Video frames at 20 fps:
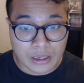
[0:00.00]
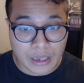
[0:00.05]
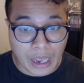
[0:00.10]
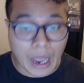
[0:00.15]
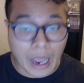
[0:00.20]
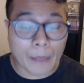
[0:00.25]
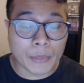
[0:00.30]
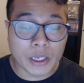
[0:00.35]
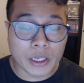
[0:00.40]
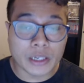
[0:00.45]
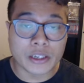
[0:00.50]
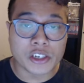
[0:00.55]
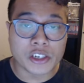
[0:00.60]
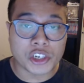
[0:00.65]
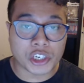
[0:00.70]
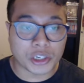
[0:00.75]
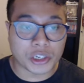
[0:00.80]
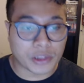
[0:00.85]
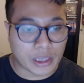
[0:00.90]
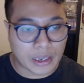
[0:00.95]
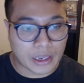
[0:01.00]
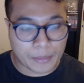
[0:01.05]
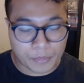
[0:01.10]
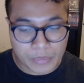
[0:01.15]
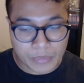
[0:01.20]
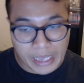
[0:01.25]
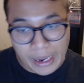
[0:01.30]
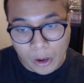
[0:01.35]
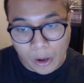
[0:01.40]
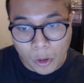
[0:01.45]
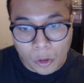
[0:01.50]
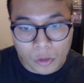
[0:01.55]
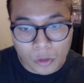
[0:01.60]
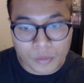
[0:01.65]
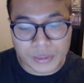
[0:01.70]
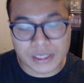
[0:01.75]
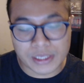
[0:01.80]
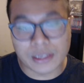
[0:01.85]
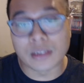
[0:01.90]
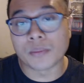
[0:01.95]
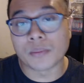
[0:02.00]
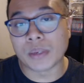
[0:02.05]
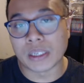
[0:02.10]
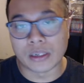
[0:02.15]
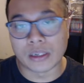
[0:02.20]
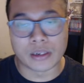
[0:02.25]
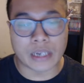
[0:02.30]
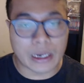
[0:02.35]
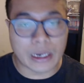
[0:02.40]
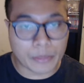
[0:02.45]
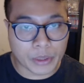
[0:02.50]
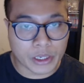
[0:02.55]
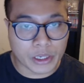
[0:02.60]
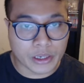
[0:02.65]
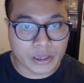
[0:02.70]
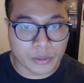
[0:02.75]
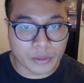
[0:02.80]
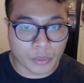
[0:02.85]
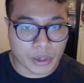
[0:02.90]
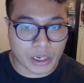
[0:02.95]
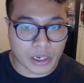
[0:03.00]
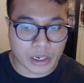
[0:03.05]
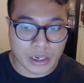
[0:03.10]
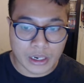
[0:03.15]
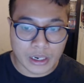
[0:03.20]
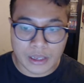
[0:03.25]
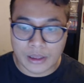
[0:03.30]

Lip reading: I'm gonna ensure that home is gonna be in a neighborhood where